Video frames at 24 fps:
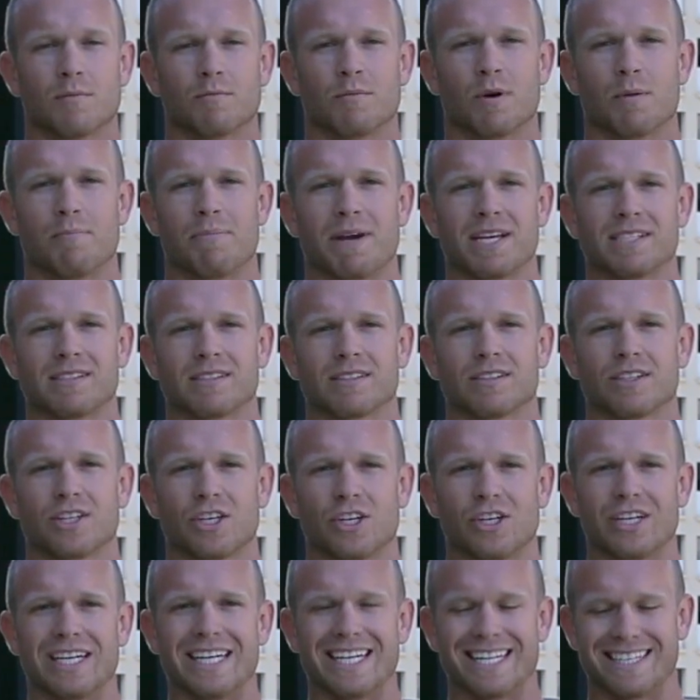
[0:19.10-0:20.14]
But basically
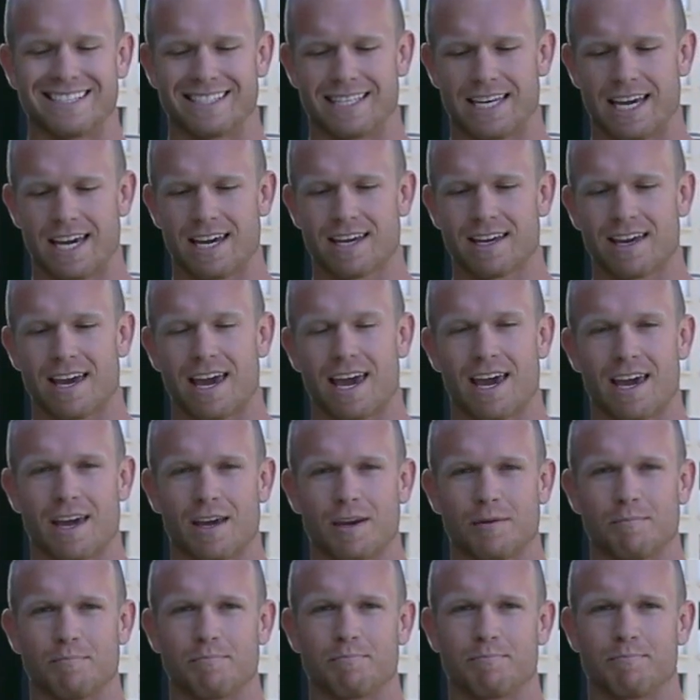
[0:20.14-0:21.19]
you need to take
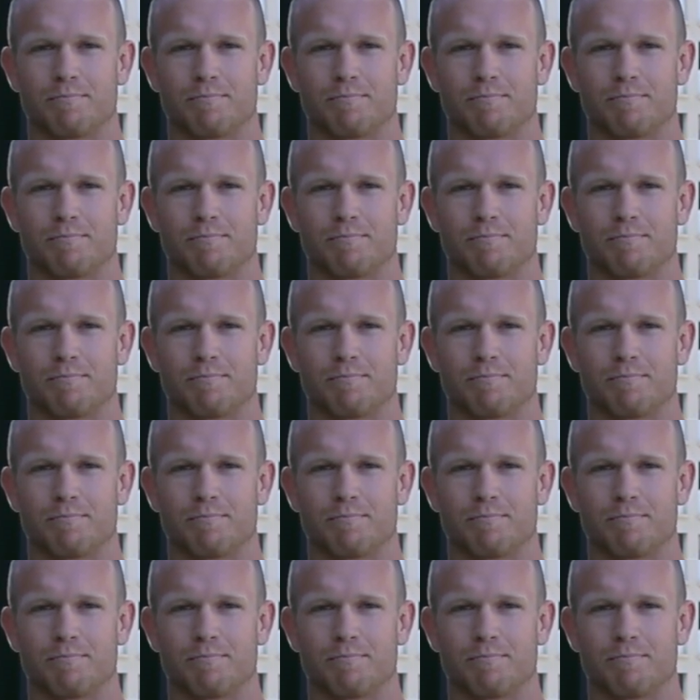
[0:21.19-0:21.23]
a